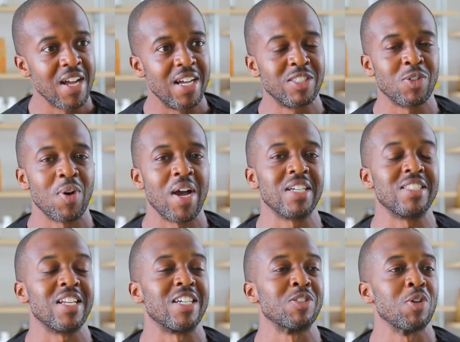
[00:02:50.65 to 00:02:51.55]
And so
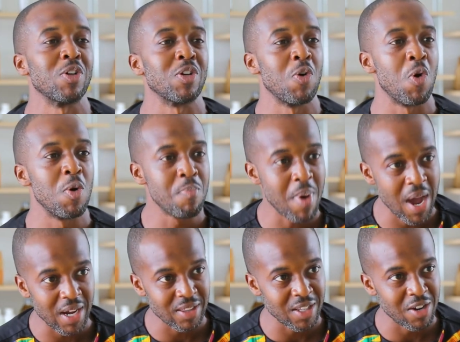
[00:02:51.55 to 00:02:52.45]
actually I started going
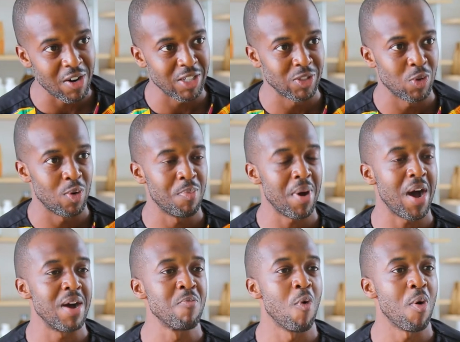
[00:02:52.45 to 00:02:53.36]
back there. I started
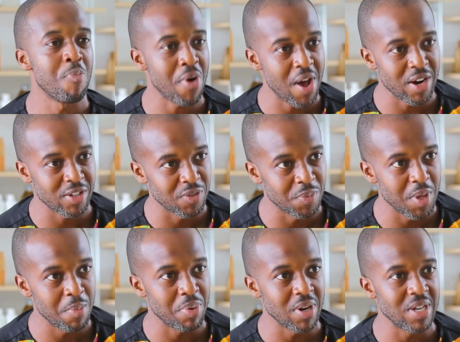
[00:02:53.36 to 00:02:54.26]
buying more products from
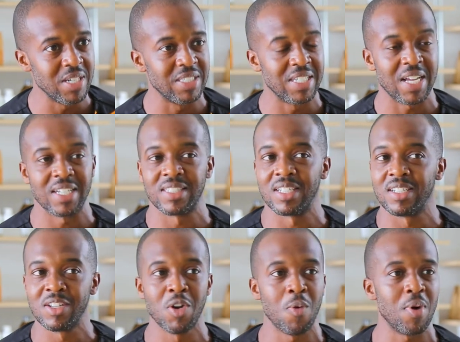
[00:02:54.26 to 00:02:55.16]
their place. And I
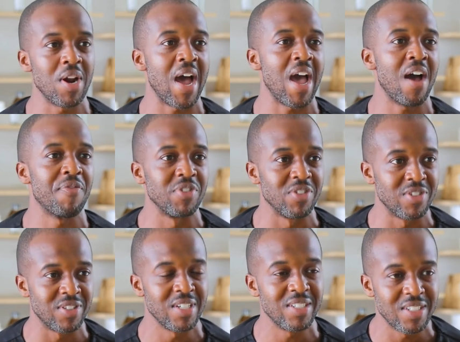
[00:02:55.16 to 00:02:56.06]
said, you know what? I have to
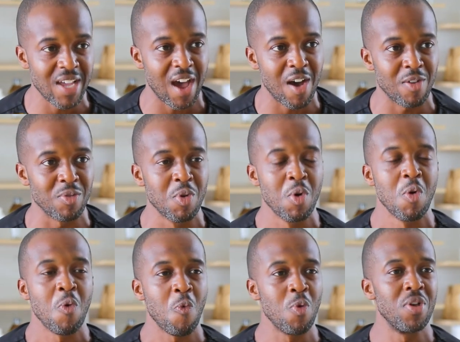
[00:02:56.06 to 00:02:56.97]
sit down
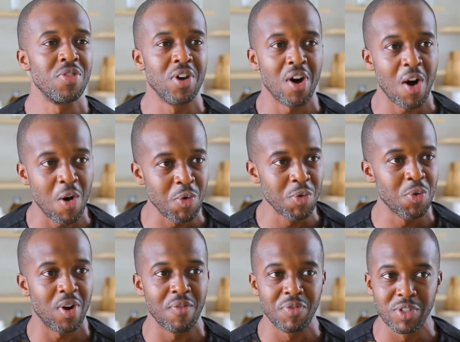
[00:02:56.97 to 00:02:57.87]
with the
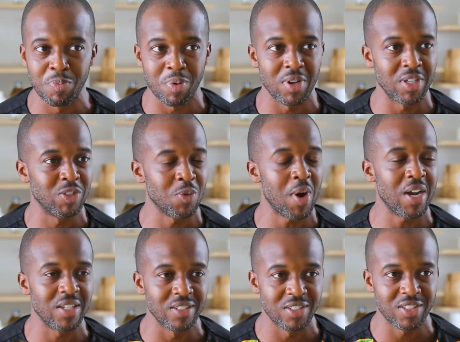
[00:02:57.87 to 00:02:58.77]
owner of this place so
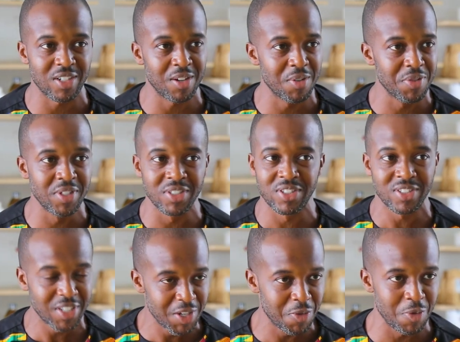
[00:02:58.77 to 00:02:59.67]
I can share this
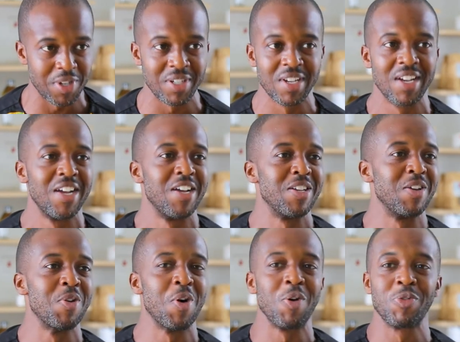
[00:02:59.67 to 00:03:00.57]
secret,
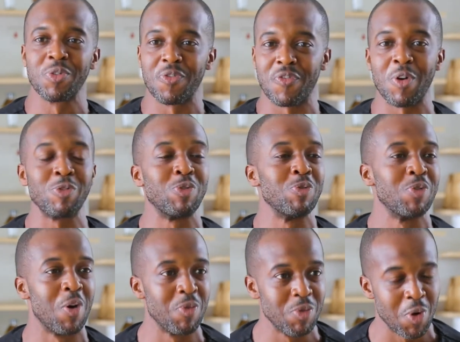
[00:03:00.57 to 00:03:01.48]
you know, to folks who
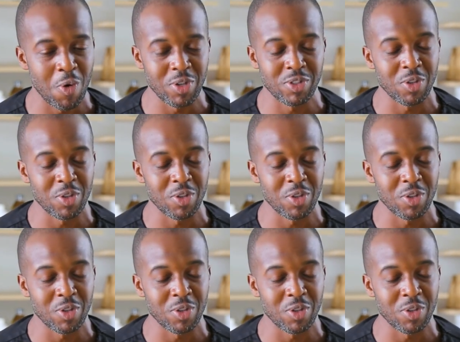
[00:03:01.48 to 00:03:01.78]
don't know it.